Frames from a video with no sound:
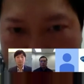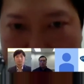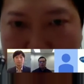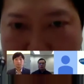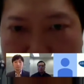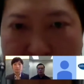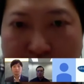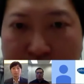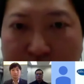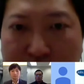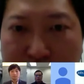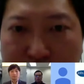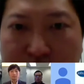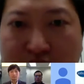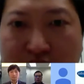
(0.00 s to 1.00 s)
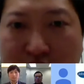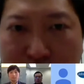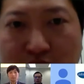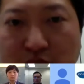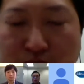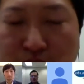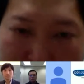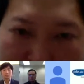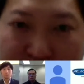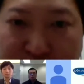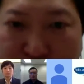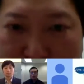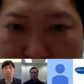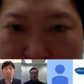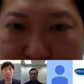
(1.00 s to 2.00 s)
common interest, they
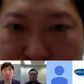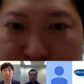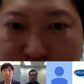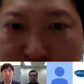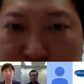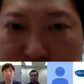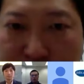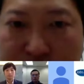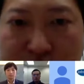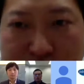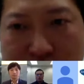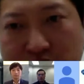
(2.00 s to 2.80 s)
can plan for it.